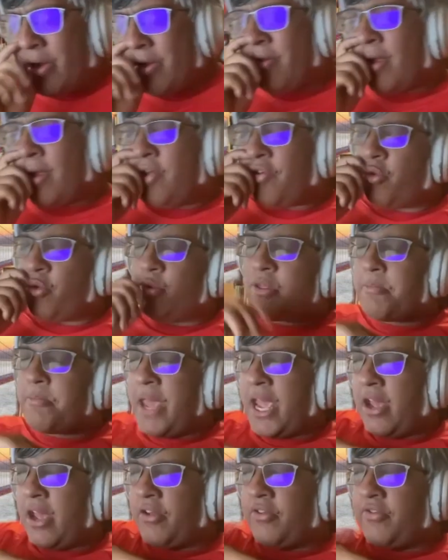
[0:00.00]
is an issue with the
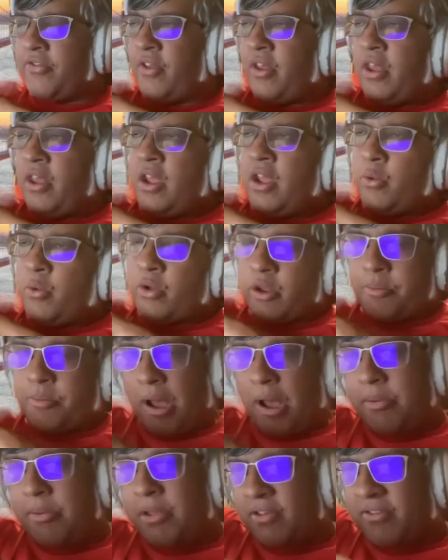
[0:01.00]
males, where there
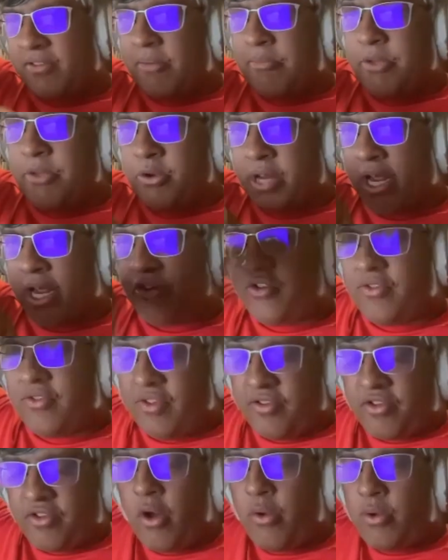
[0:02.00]
probably is some mutations
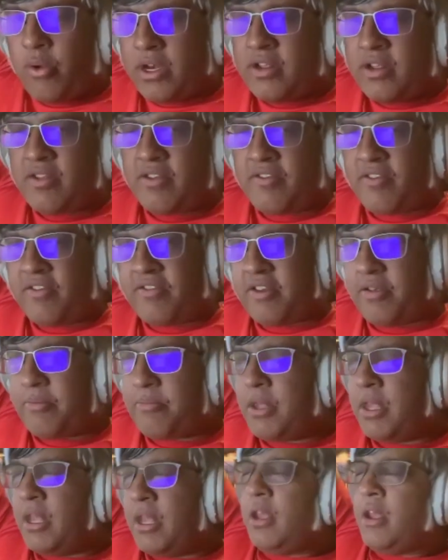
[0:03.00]
that's going into the
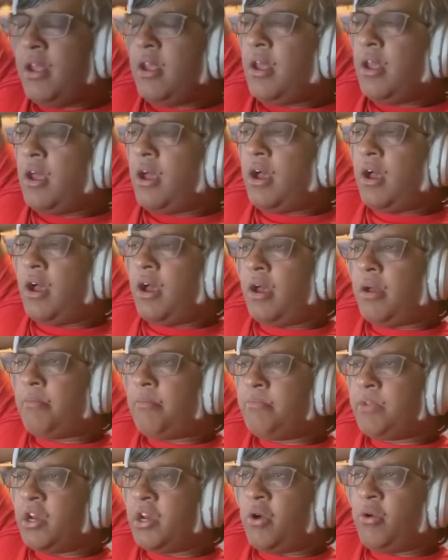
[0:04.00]
system.
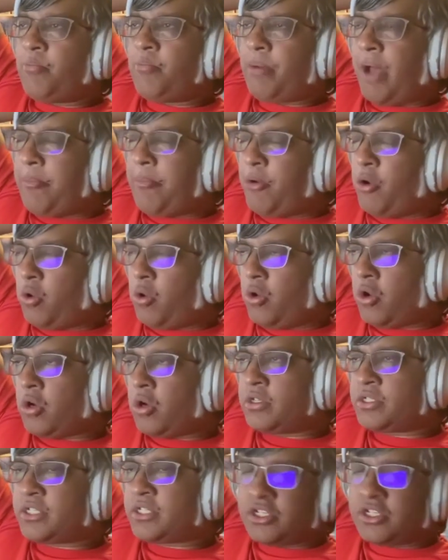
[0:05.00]

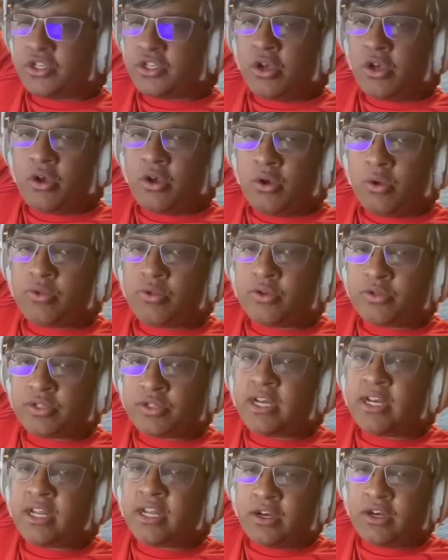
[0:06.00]
Bipolar, schizo, those
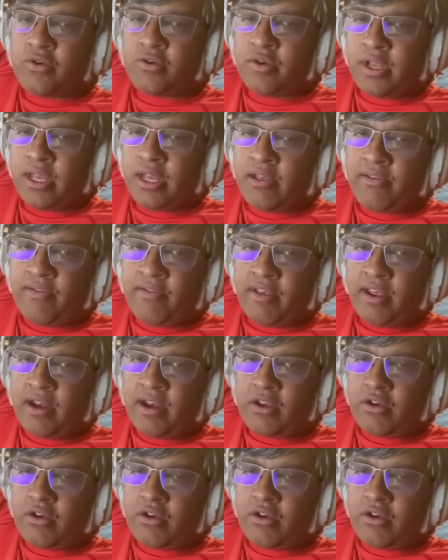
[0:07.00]
tend to increase, and